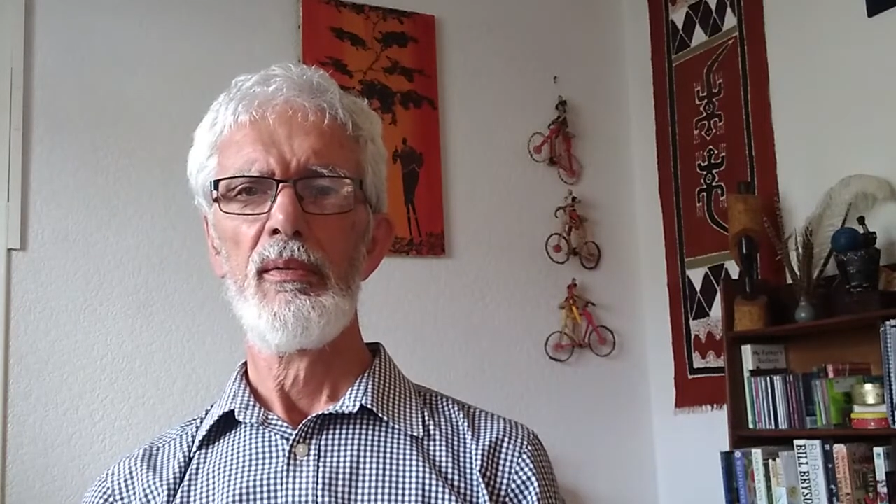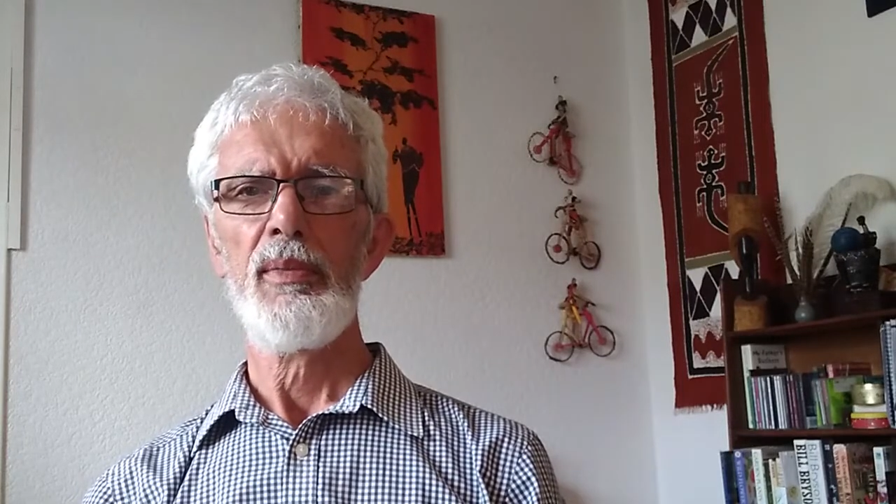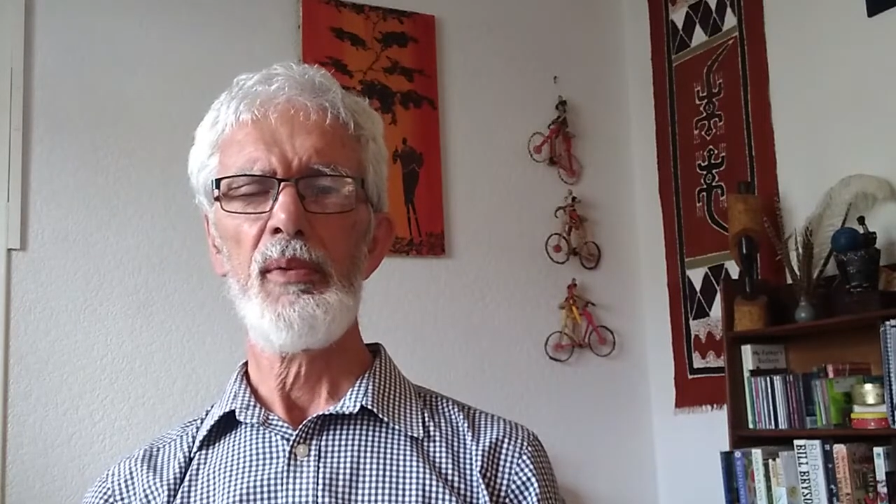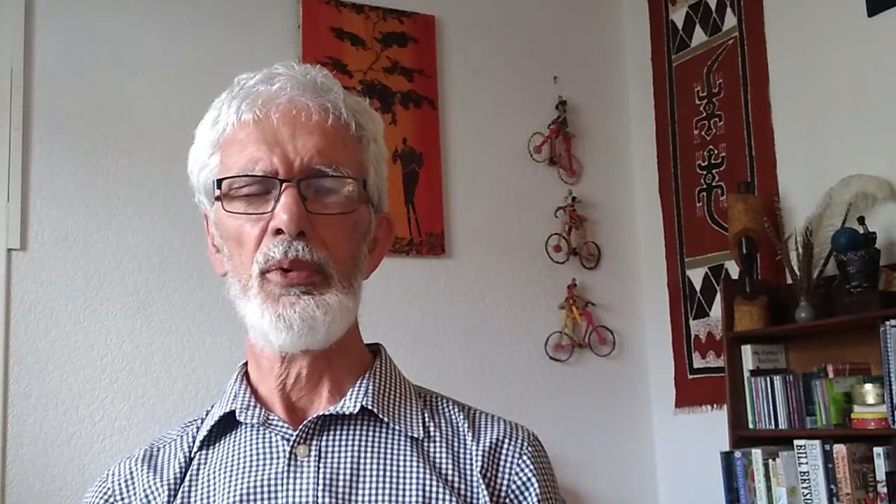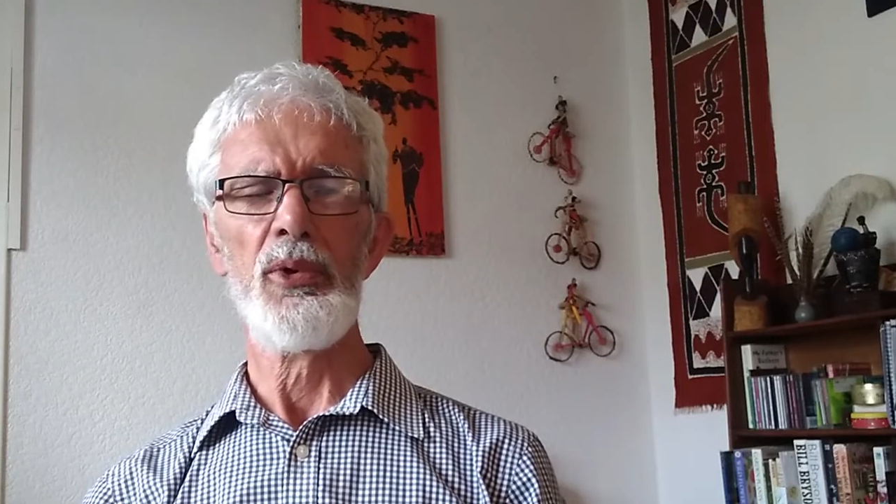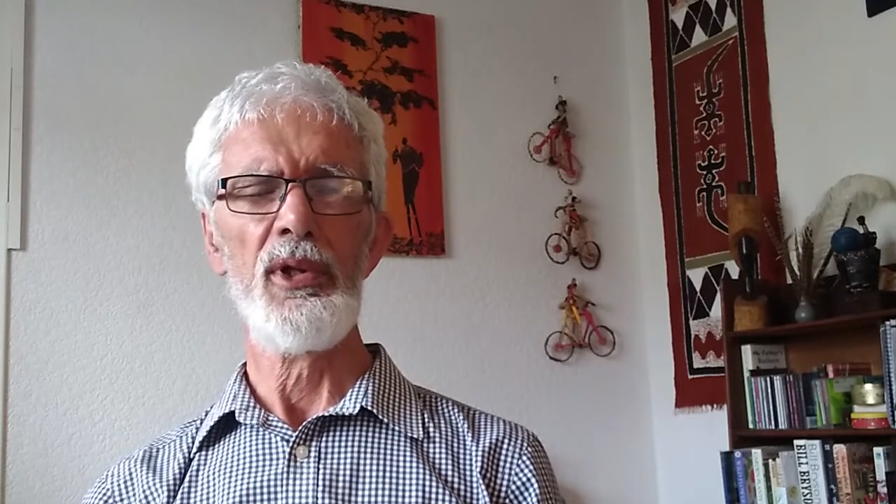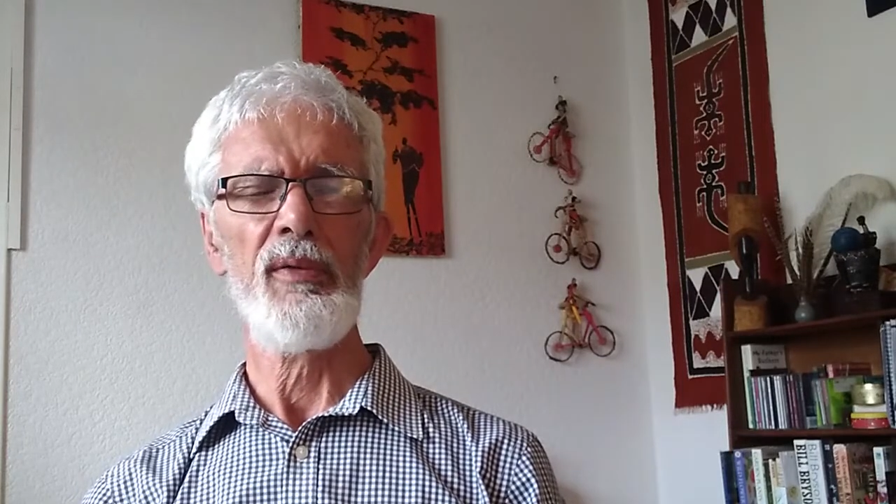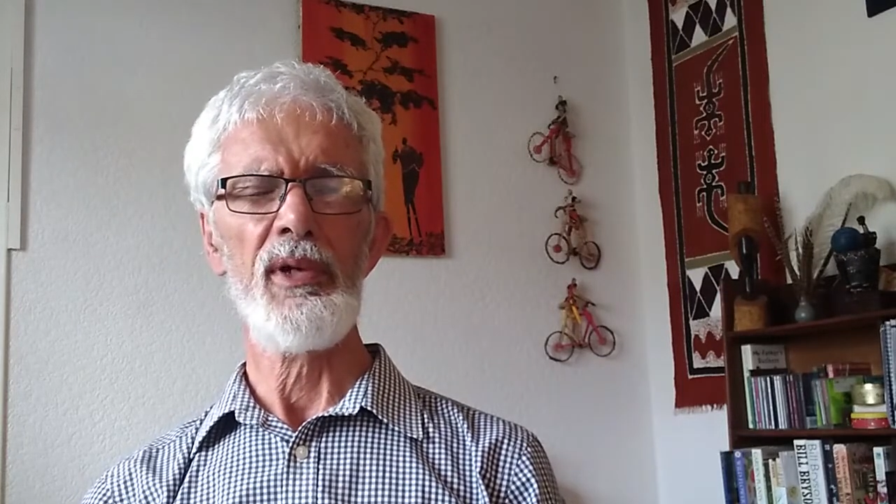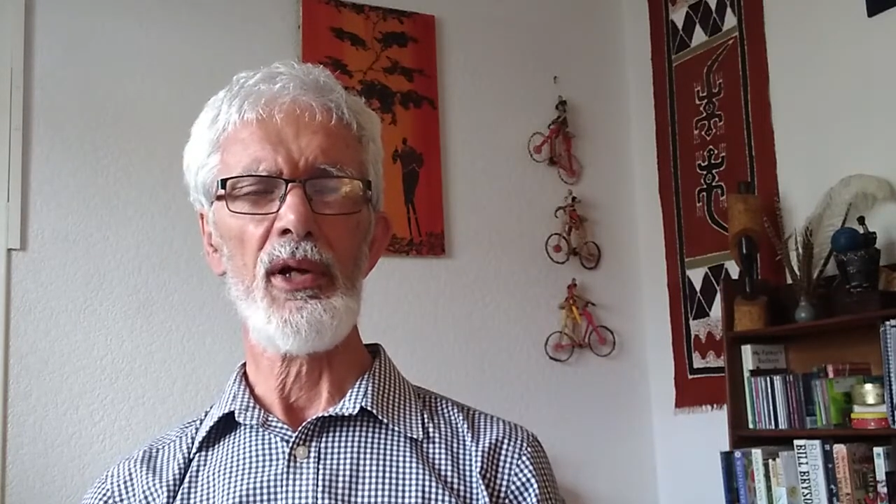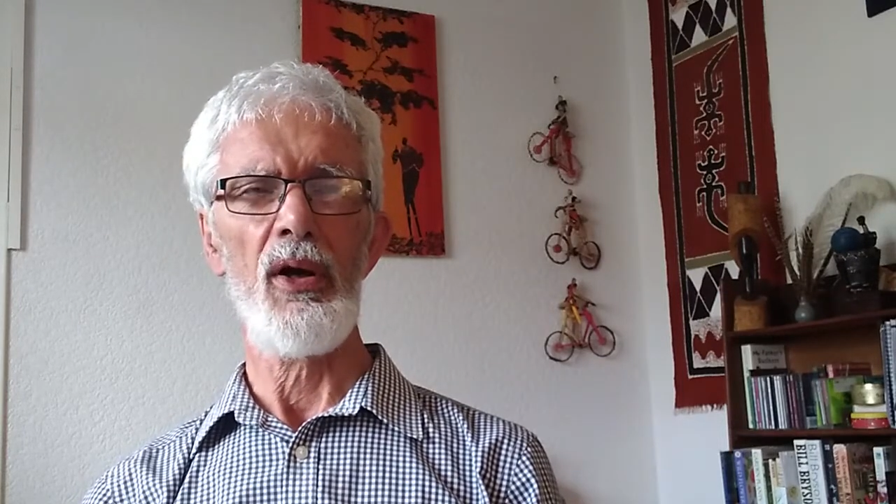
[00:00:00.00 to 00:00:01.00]
People are
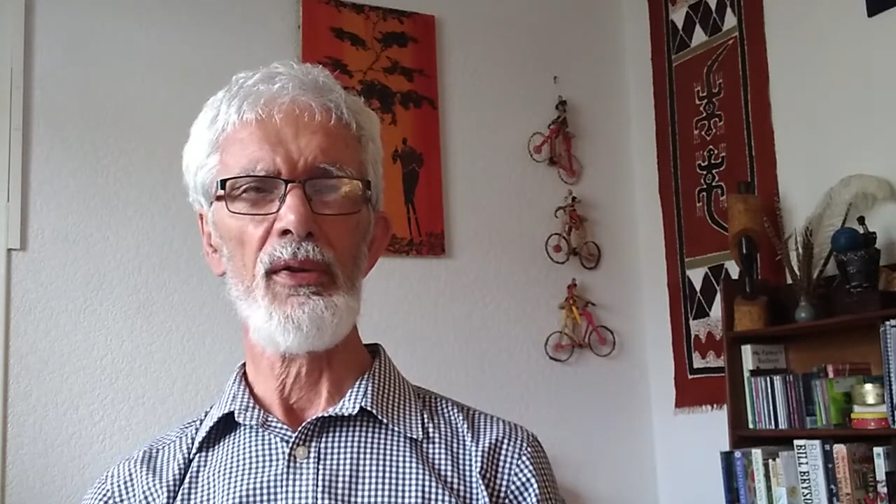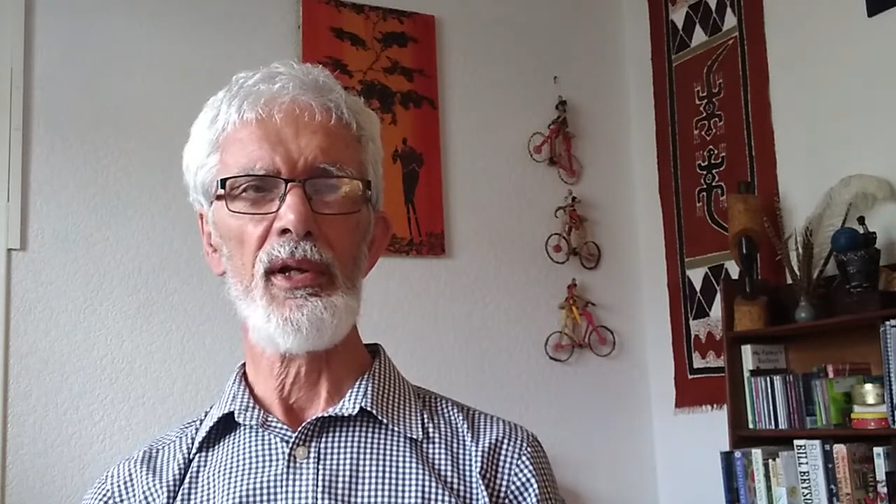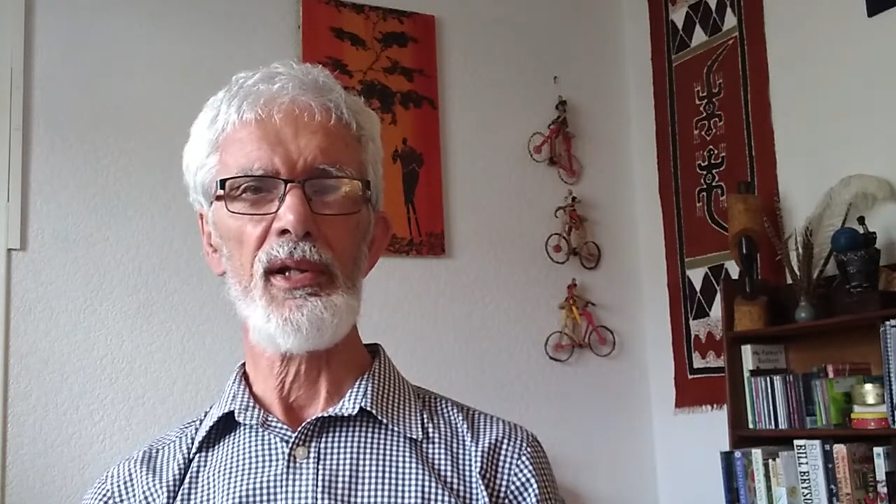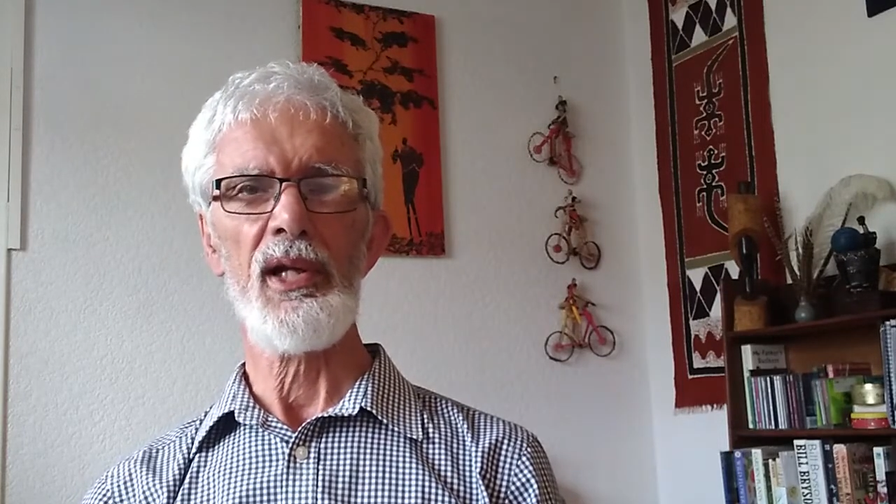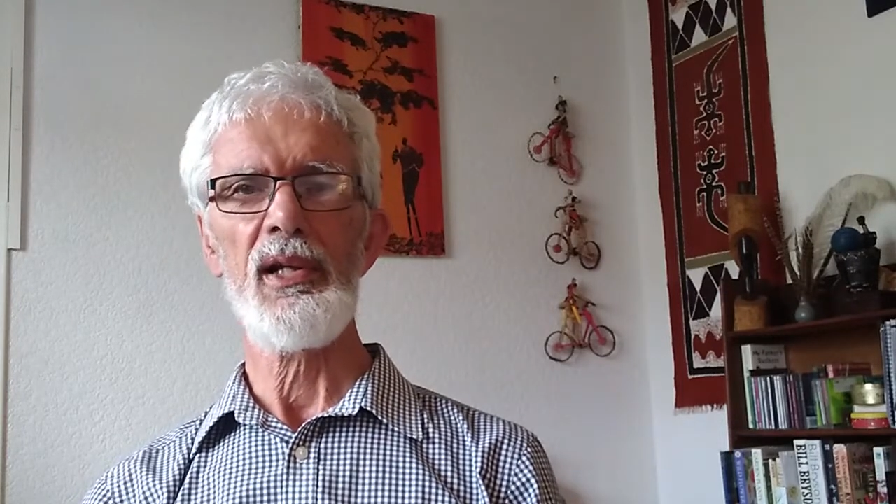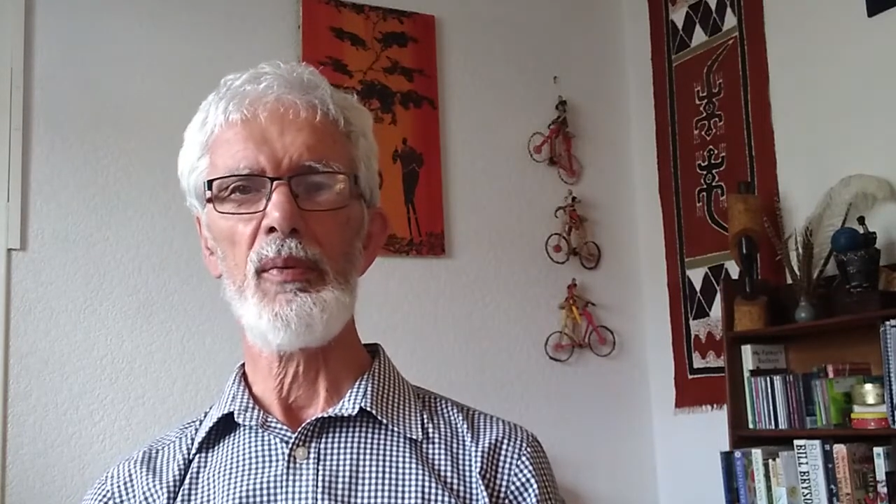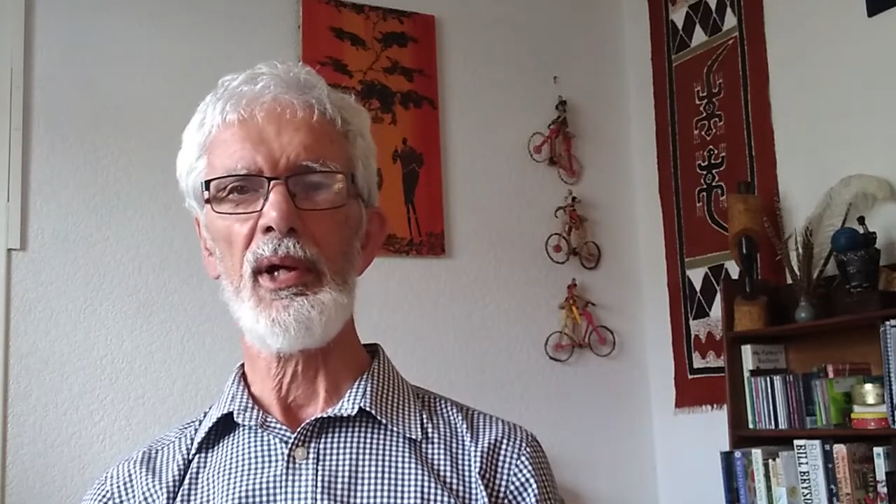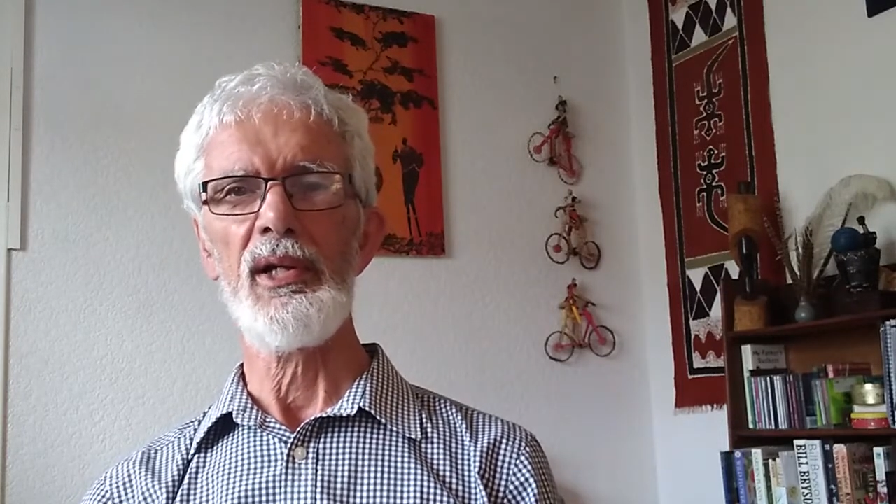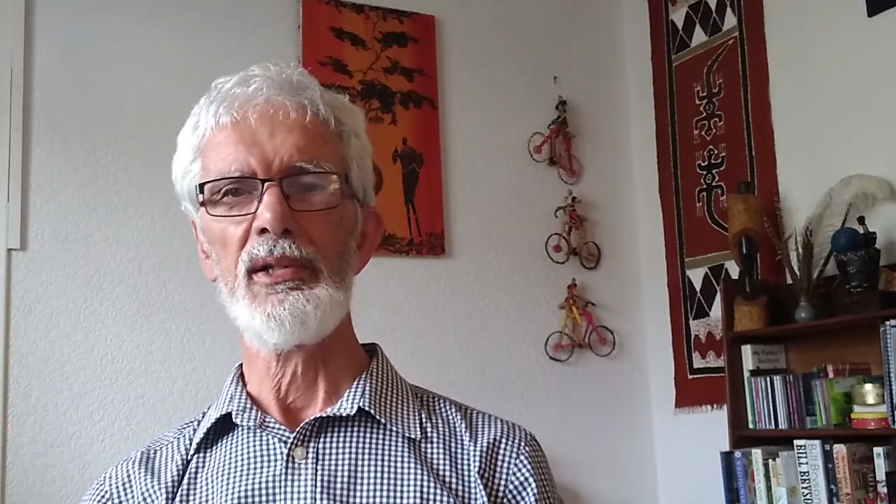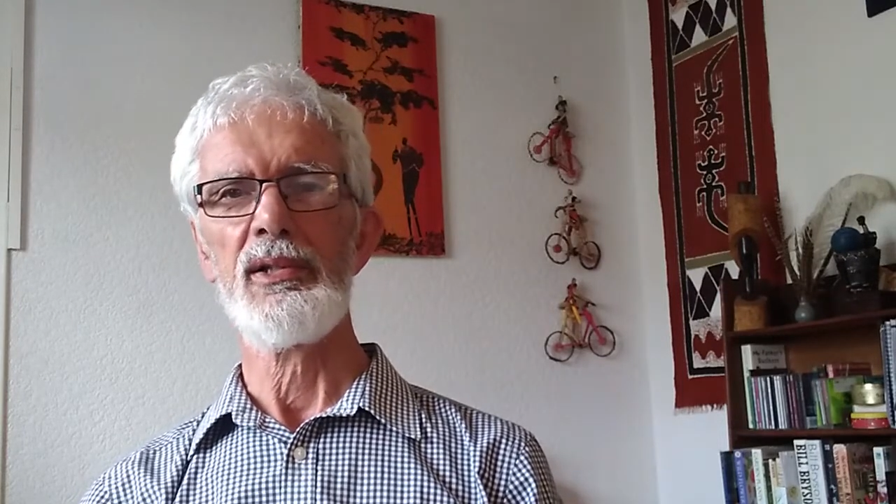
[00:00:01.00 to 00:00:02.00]
living on the daily
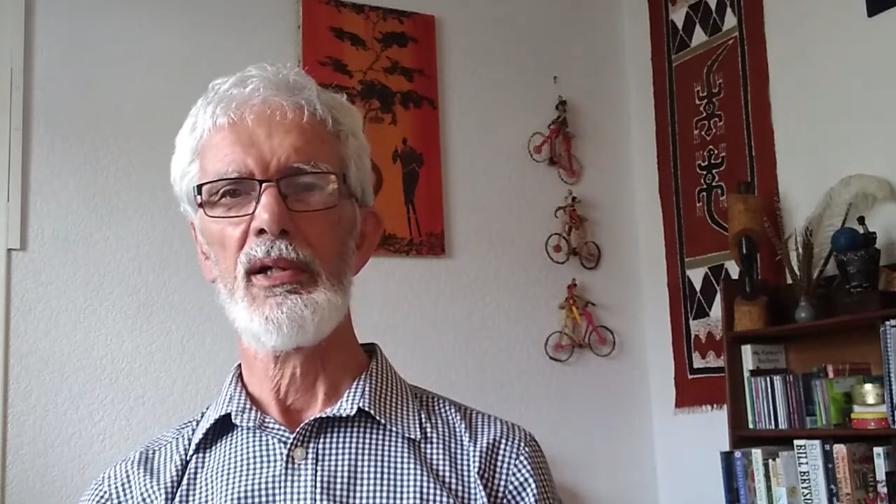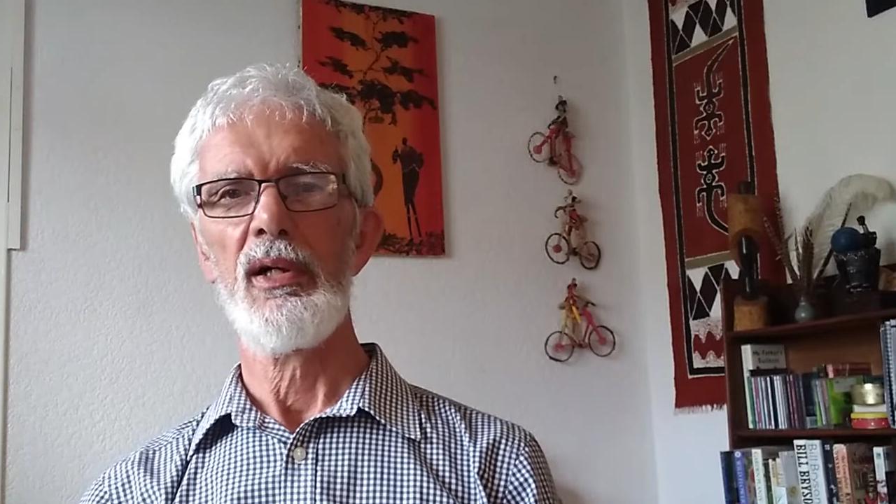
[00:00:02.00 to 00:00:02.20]
wage,